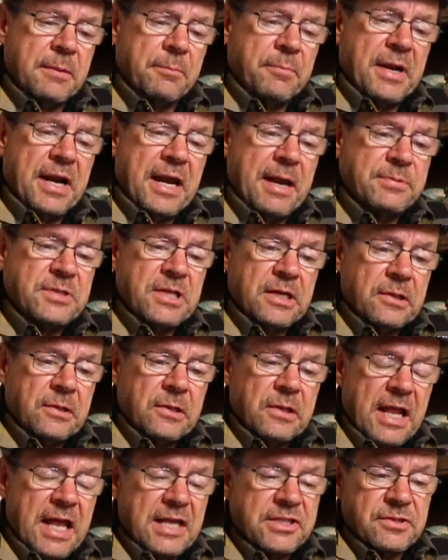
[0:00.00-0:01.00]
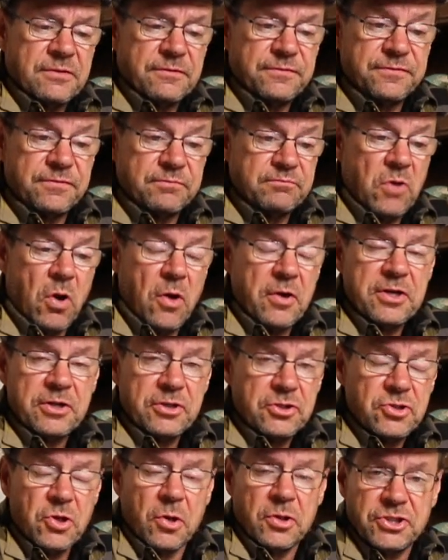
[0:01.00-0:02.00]
perhaps a little glass of
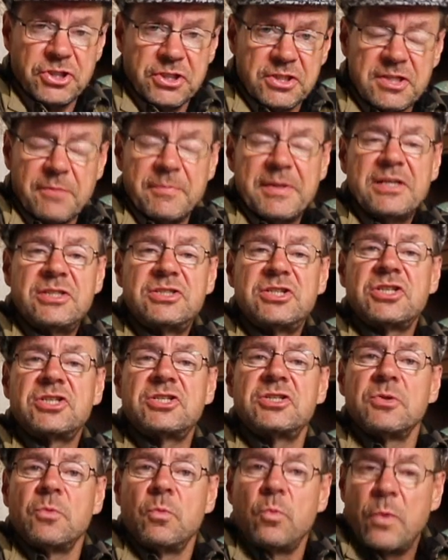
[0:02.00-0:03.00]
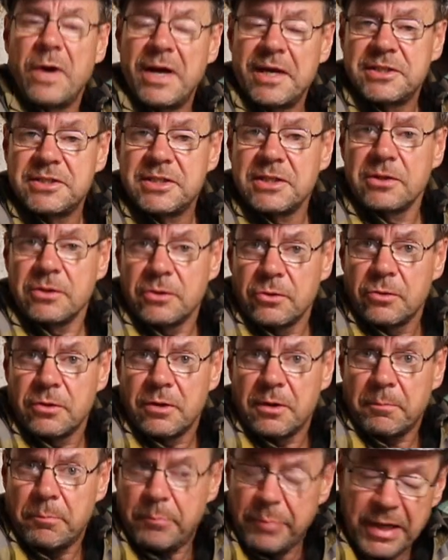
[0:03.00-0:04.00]
Auchentoshan, something just to wet
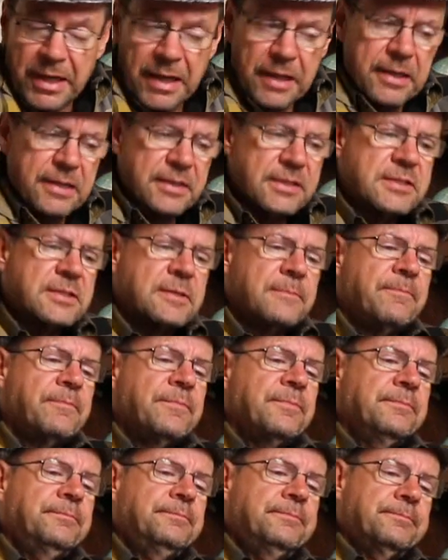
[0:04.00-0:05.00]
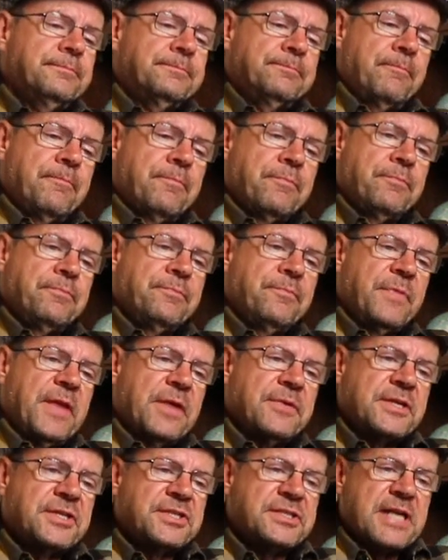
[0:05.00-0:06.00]
your palate.
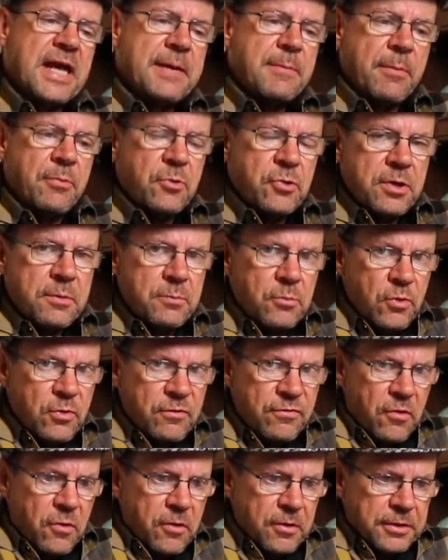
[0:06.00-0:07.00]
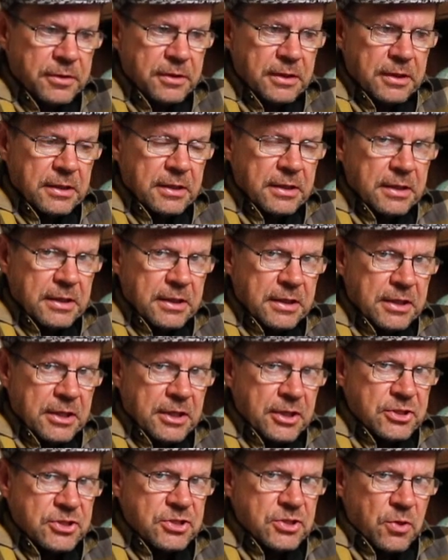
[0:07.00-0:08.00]
This time I'm going to move on
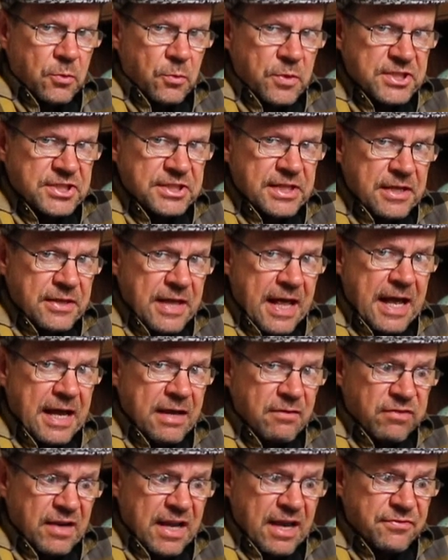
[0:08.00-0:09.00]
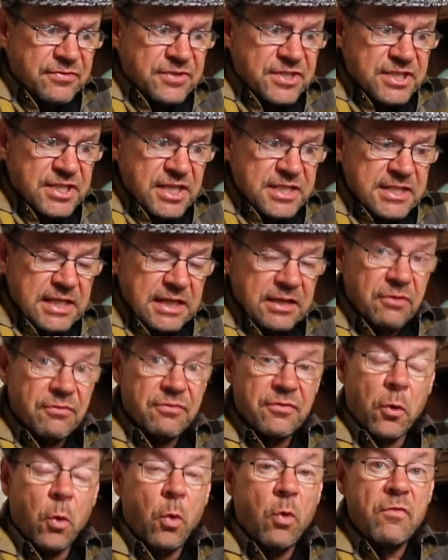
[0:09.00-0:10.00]
to the whisky that I've left sitting
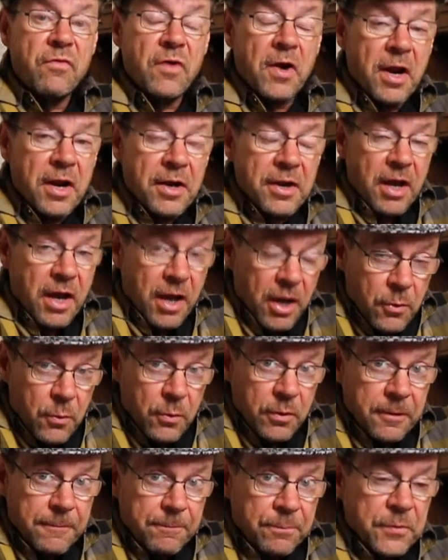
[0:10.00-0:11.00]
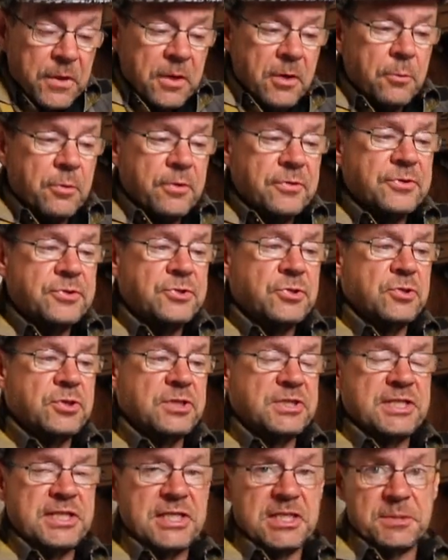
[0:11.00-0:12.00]
for over an hour with 2
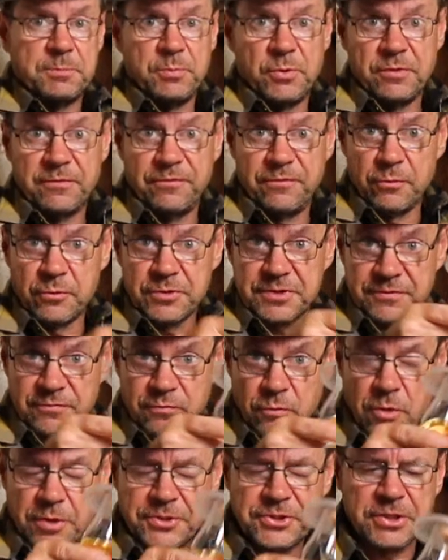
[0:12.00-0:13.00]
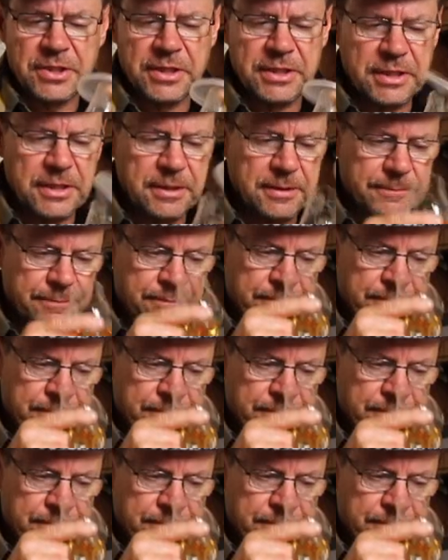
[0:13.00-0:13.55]
teaspoonfuls of water in it.